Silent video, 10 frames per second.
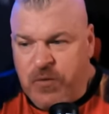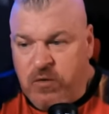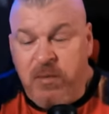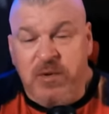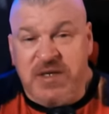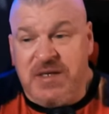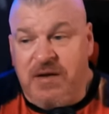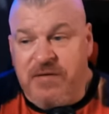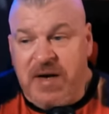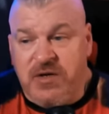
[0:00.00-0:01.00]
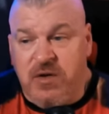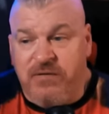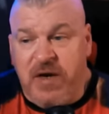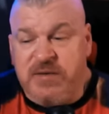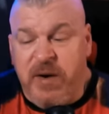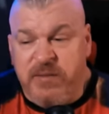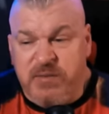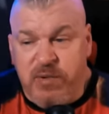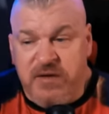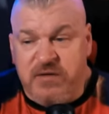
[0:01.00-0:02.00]
Remember, this is not financial advice, but I
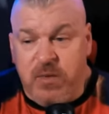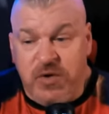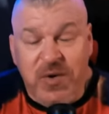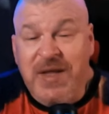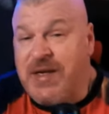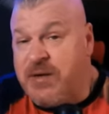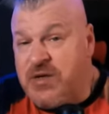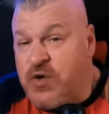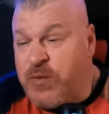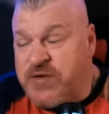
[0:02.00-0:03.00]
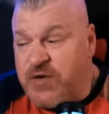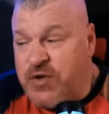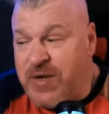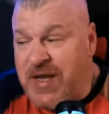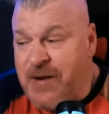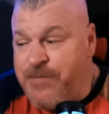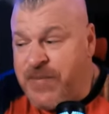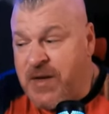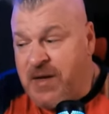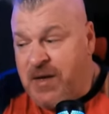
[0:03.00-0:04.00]
just believe I'm always right. Thank you so much for tuning in.
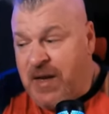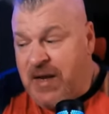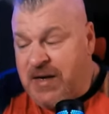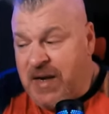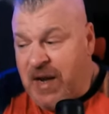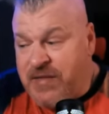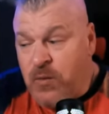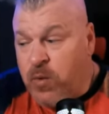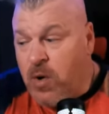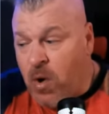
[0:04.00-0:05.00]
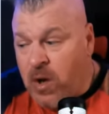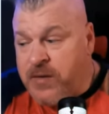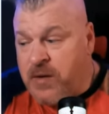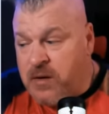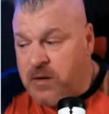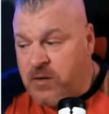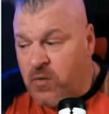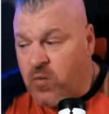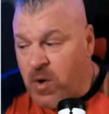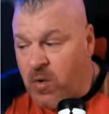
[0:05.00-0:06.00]
And uh, I think we're on the
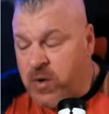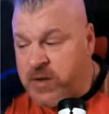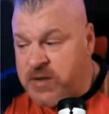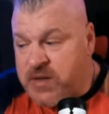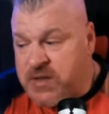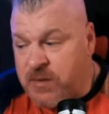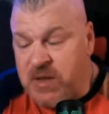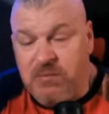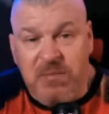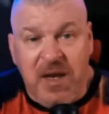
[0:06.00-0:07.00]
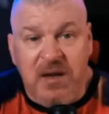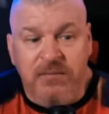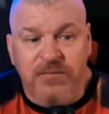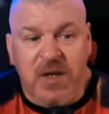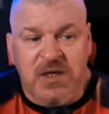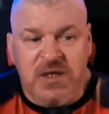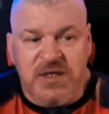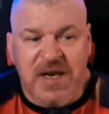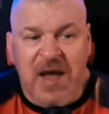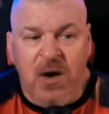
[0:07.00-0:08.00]
road to something big. It's
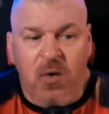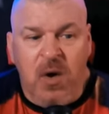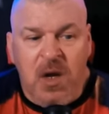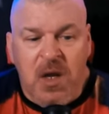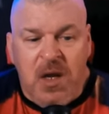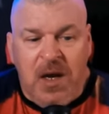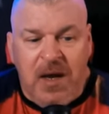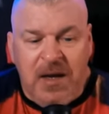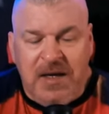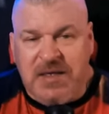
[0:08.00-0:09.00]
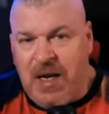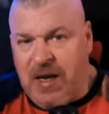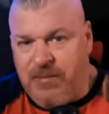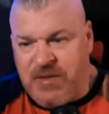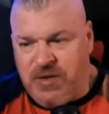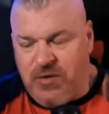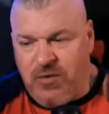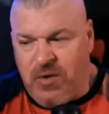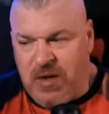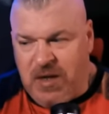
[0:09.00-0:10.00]
just now uh, a time
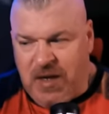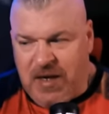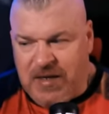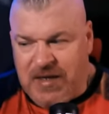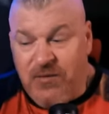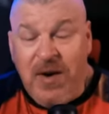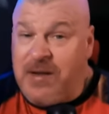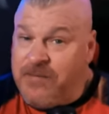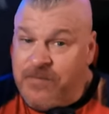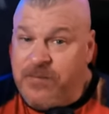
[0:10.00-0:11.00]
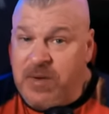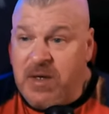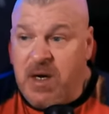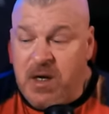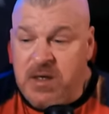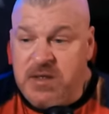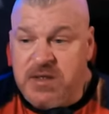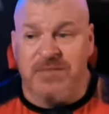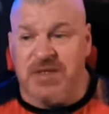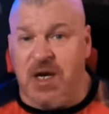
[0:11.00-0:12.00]
to uh, get ready
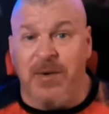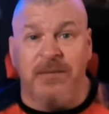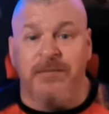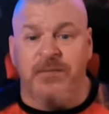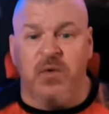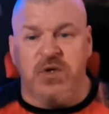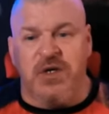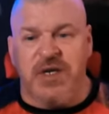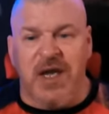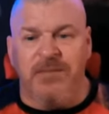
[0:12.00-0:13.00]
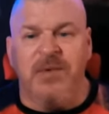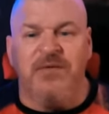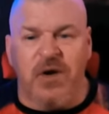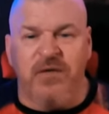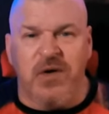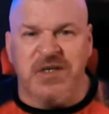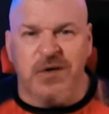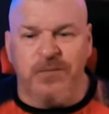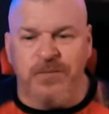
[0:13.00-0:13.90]
because it's coming. We'll talk to you again very, very soon.